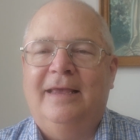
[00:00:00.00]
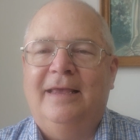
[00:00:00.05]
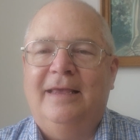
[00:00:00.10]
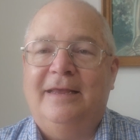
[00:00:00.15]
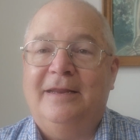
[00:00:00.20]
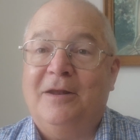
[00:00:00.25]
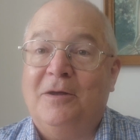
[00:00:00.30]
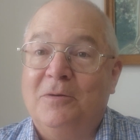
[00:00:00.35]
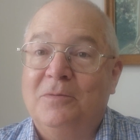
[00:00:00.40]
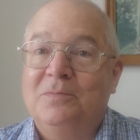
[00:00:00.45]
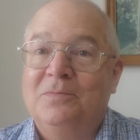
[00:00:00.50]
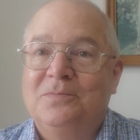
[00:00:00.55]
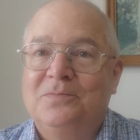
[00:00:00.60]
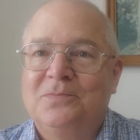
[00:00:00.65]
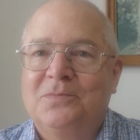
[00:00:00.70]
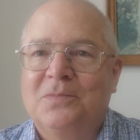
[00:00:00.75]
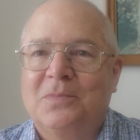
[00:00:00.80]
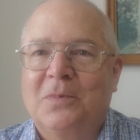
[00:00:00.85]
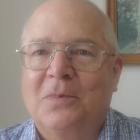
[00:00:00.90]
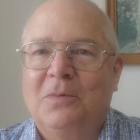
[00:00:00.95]
You know,
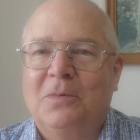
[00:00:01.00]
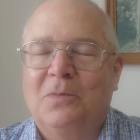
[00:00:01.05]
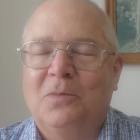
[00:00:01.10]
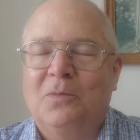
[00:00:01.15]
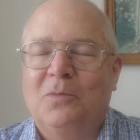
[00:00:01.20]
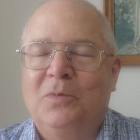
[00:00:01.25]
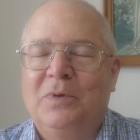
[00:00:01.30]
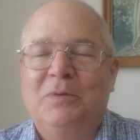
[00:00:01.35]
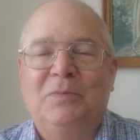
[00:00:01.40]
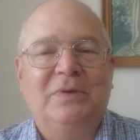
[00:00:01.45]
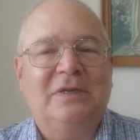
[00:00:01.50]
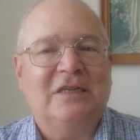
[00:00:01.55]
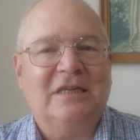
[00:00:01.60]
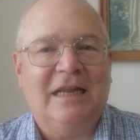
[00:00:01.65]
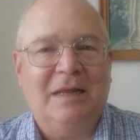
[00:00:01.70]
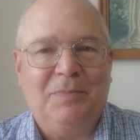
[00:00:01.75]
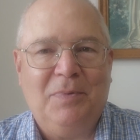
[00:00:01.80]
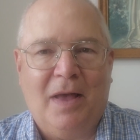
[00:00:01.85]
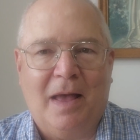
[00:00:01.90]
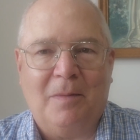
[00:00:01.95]
when we
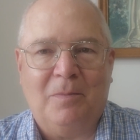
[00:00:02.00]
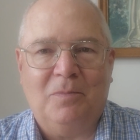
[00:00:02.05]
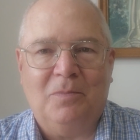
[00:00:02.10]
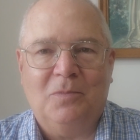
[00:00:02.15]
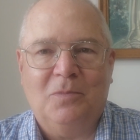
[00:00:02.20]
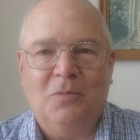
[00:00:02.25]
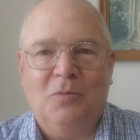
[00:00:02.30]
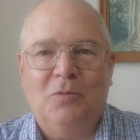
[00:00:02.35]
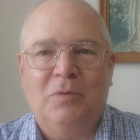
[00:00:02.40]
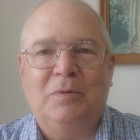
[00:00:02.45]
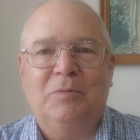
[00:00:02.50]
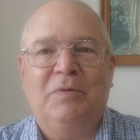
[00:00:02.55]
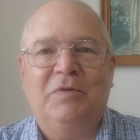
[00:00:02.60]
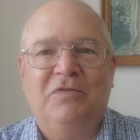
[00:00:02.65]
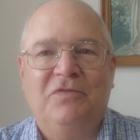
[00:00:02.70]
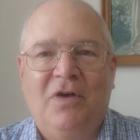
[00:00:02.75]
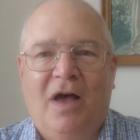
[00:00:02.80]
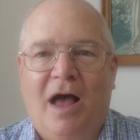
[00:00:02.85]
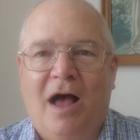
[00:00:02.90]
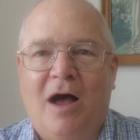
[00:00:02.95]
slip up, when we
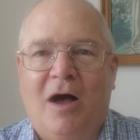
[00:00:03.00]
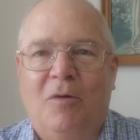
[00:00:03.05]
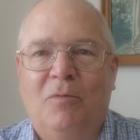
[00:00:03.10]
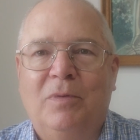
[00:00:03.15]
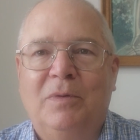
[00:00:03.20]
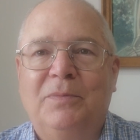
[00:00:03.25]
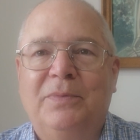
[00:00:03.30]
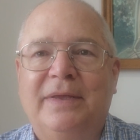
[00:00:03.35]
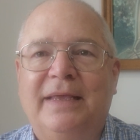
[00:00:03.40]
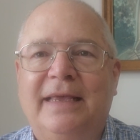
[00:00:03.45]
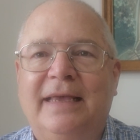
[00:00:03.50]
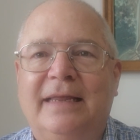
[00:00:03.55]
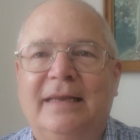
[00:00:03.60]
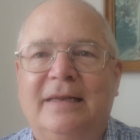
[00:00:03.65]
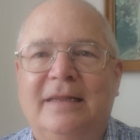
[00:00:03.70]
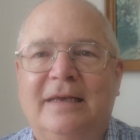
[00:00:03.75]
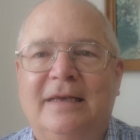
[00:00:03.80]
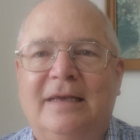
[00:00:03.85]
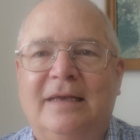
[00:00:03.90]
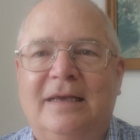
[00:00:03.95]
fall, when we get
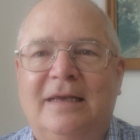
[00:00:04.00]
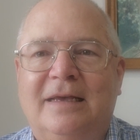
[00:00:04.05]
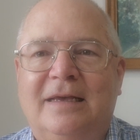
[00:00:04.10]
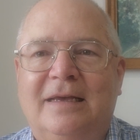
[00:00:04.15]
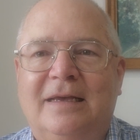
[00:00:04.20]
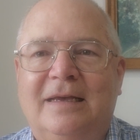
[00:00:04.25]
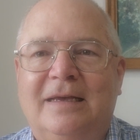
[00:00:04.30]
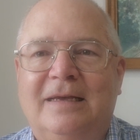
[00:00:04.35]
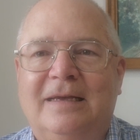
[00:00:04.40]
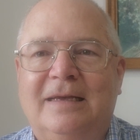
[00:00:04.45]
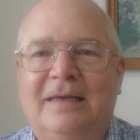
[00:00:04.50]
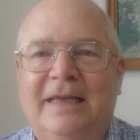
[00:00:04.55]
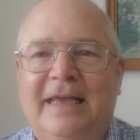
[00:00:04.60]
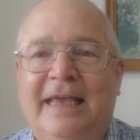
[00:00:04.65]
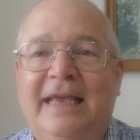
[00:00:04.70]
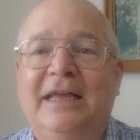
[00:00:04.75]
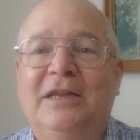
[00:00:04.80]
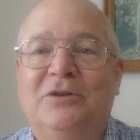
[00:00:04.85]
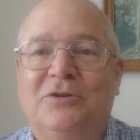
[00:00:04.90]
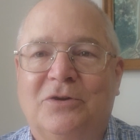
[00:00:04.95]

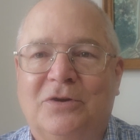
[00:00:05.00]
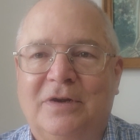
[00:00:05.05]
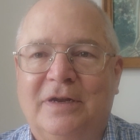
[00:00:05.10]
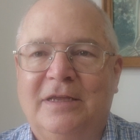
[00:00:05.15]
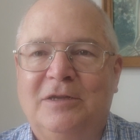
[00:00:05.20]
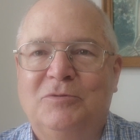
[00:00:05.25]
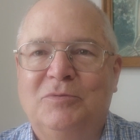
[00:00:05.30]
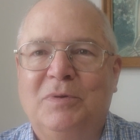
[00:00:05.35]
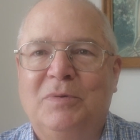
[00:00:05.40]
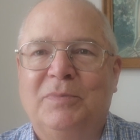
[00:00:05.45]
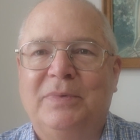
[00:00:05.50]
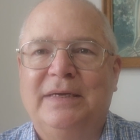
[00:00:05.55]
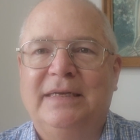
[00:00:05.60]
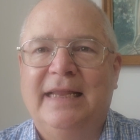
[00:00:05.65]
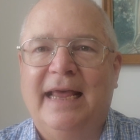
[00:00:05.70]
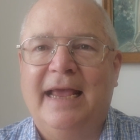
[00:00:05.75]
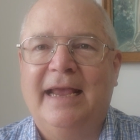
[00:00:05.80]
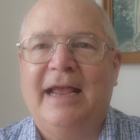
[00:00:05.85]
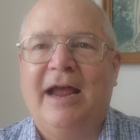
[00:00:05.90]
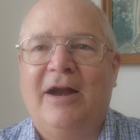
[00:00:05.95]
hindered, is when we
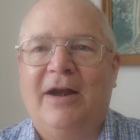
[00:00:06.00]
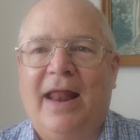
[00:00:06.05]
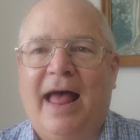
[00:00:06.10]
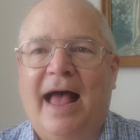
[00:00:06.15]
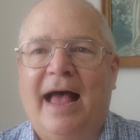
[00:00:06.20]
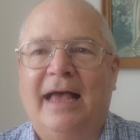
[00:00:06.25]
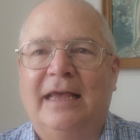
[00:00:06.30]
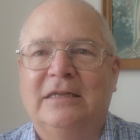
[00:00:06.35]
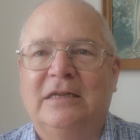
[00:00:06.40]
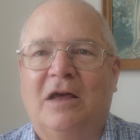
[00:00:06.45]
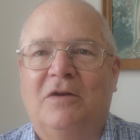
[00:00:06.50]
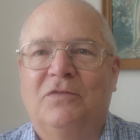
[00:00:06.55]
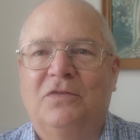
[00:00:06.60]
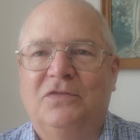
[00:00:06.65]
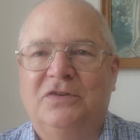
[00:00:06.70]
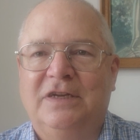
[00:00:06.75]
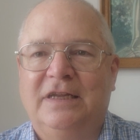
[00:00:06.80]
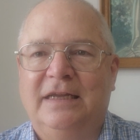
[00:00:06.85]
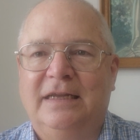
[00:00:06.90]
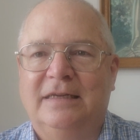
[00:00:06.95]
take our eyes off
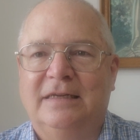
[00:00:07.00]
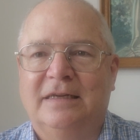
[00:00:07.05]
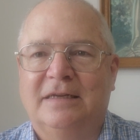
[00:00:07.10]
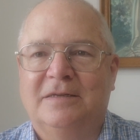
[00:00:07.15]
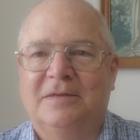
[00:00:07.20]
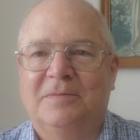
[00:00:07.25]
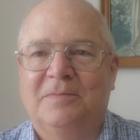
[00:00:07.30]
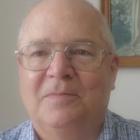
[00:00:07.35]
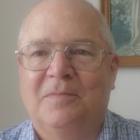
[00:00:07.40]
of Jesus.